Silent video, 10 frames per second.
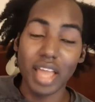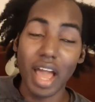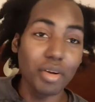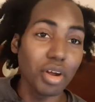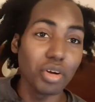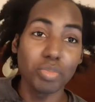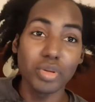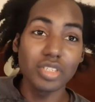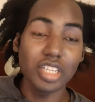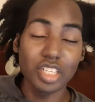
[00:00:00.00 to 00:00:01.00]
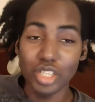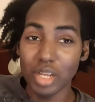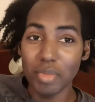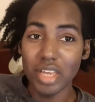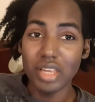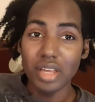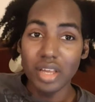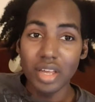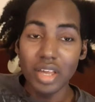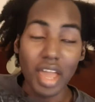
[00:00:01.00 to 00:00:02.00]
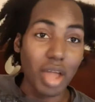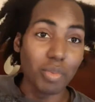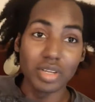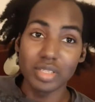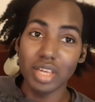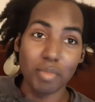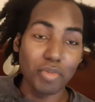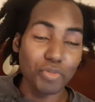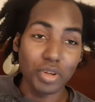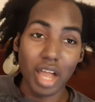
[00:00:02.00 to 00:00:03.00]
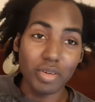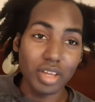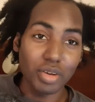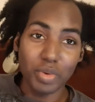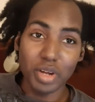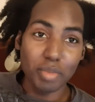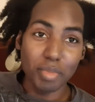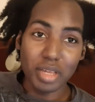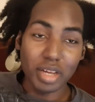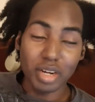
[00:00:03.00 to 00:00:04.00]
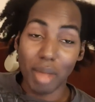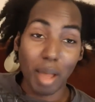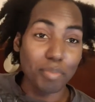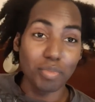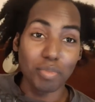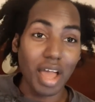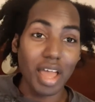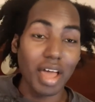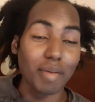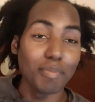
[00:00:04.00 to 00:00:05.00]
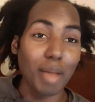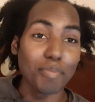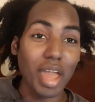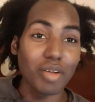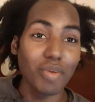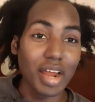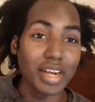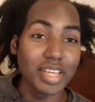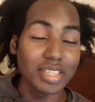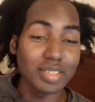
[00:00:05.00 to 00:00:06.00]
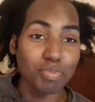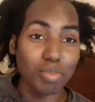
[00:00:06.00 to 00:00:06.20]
Y'all know the beautician in me And once again, before y'all get to reading me, honey, my background is